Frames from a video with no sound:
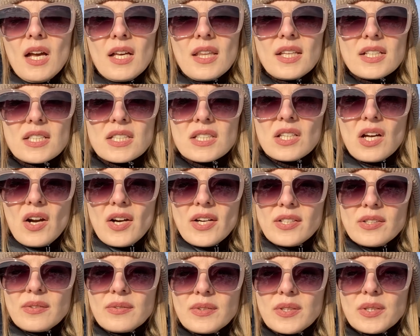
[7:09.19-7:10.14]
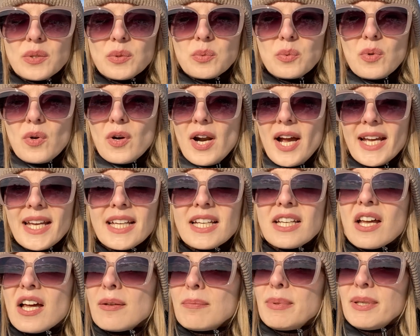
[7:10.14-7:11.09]
the start of this war, I
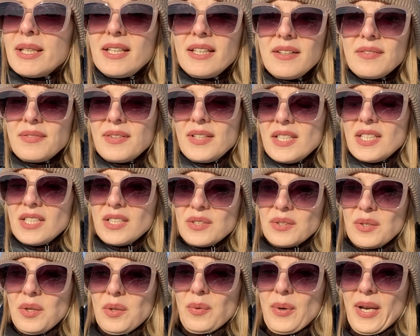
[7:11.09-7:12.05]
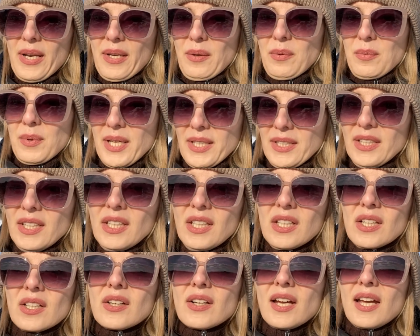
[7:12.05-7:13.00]
cannot believe it is already one
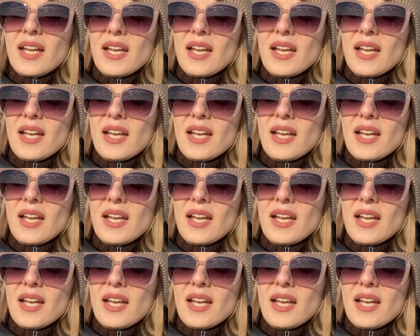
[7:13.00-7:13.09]
year